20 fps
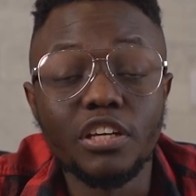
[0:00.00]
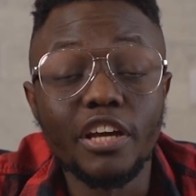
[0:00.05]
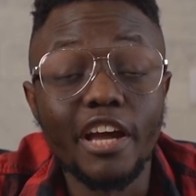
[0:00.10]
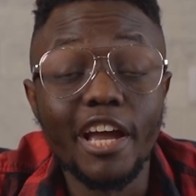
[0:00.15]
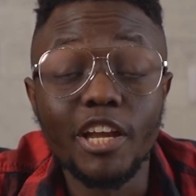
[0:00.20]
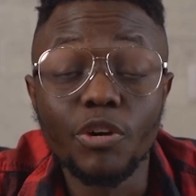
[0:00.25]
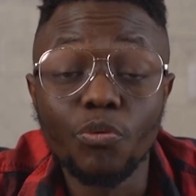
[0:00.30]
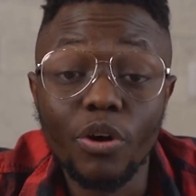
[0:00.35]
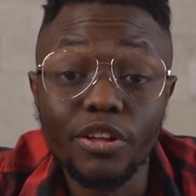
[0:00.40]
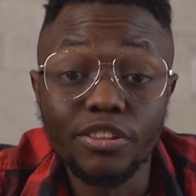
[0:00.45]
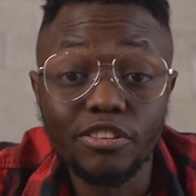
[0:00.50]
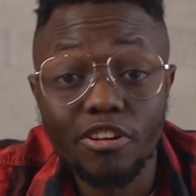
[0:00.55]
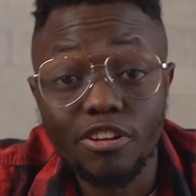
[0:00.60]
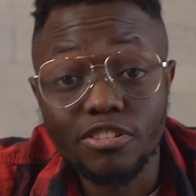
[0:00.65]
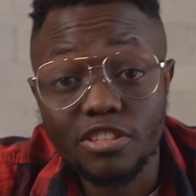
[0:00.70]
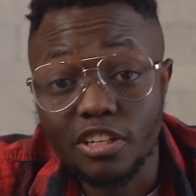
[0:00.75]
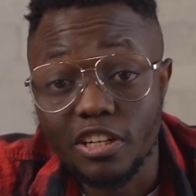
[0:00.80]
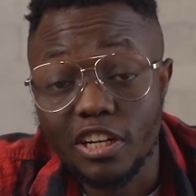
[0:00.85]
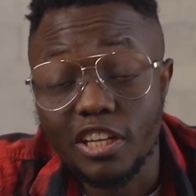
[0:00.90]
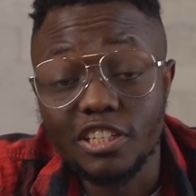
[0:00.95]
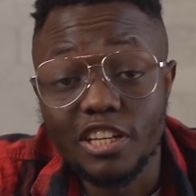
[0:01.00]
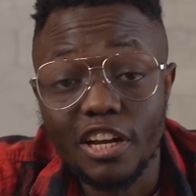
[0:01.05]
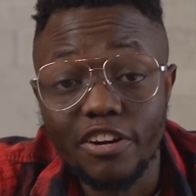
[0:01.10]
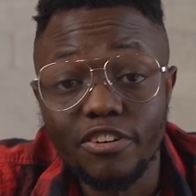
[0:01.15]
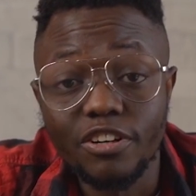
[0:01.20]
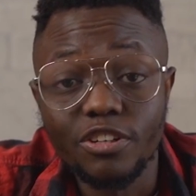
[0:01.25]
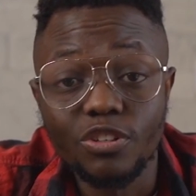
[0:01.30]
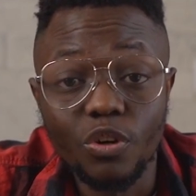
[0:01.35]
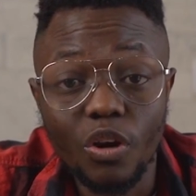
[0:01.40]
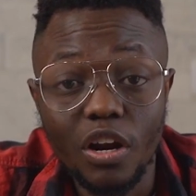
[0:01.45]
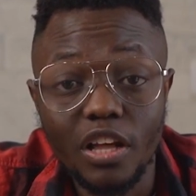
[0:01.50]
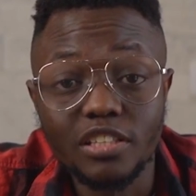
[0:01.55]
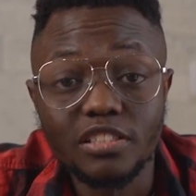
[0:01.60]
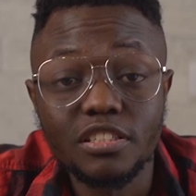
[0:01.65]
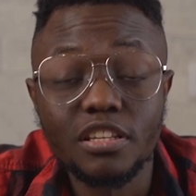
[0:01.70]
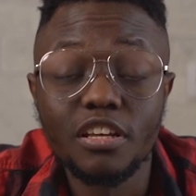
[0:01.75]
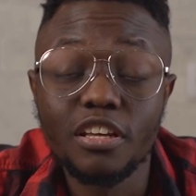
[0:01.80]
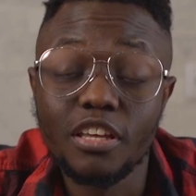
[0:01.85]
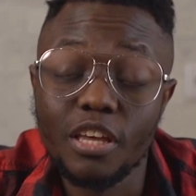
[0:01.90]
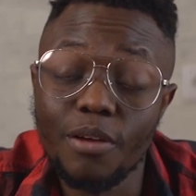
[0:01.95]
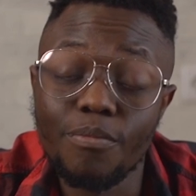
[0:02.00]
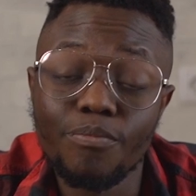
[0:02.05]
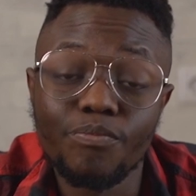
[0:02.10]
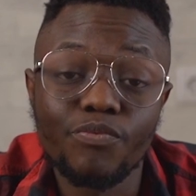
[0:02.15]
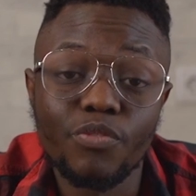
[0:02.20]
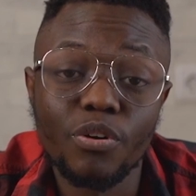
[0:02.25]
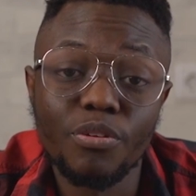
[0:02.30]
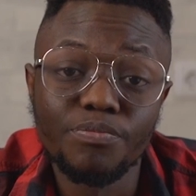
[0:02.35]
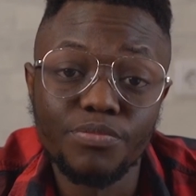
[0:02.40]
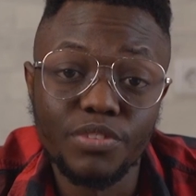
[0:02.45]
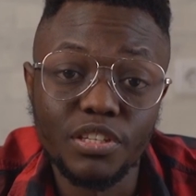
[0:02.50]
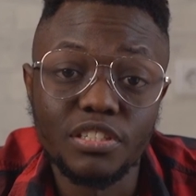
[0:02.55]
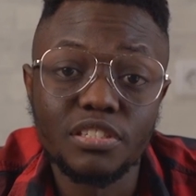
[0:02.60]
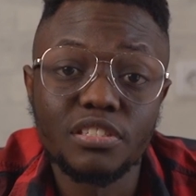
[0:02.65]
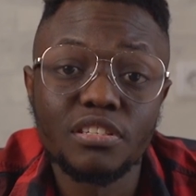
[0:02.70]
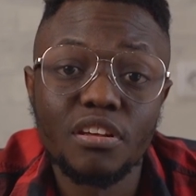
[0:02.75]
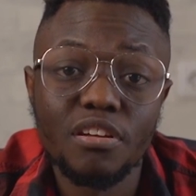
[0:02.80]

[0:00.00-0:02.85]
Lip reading: and $1,800 came from this